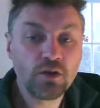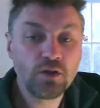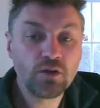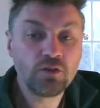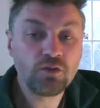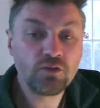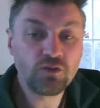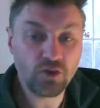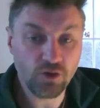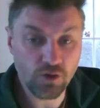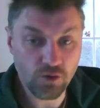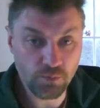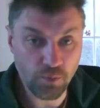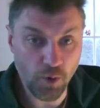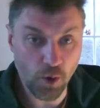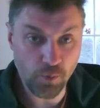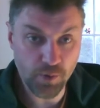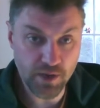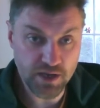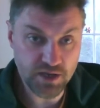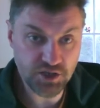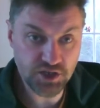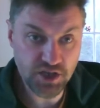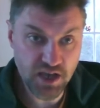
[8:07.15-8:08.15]
to Bobby.
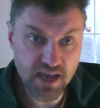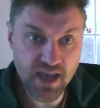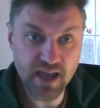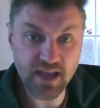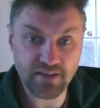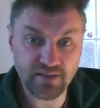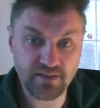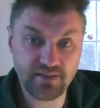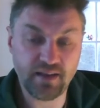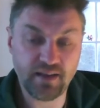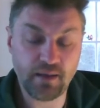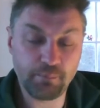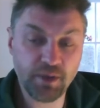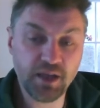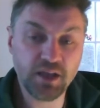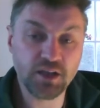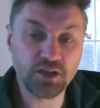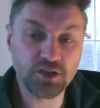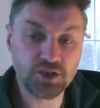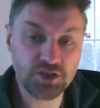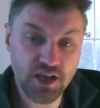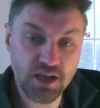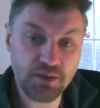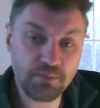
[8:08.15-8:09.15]
She hits it because
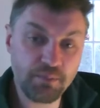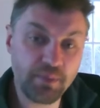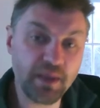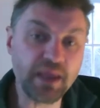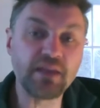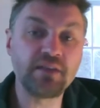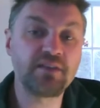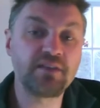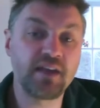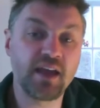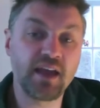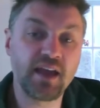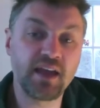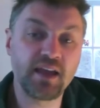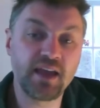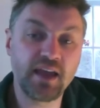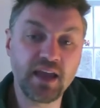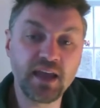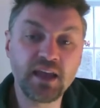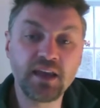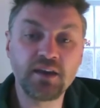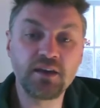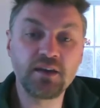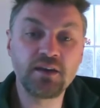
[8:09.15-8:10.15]
she beats it
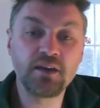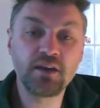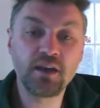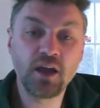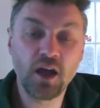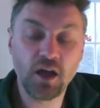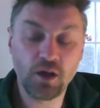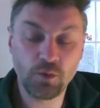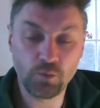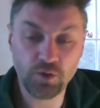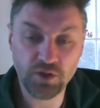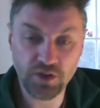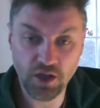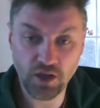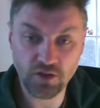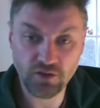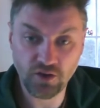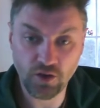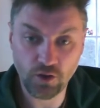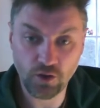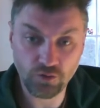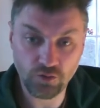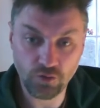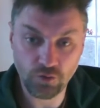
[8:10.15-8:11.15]
in with her
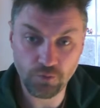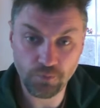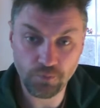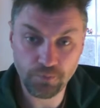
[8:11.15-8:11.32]
total.